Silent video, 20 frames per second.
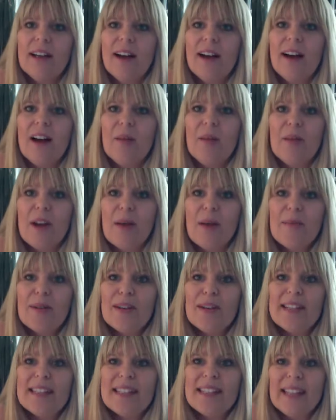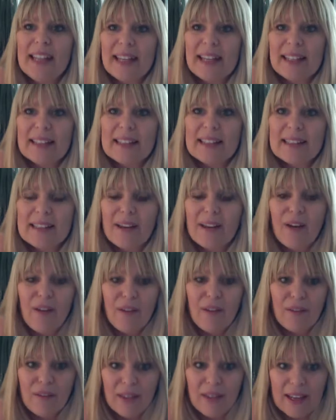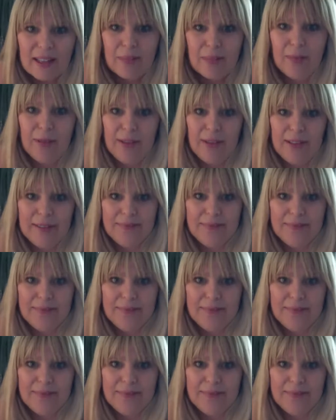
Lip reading: Number 6, Facebook.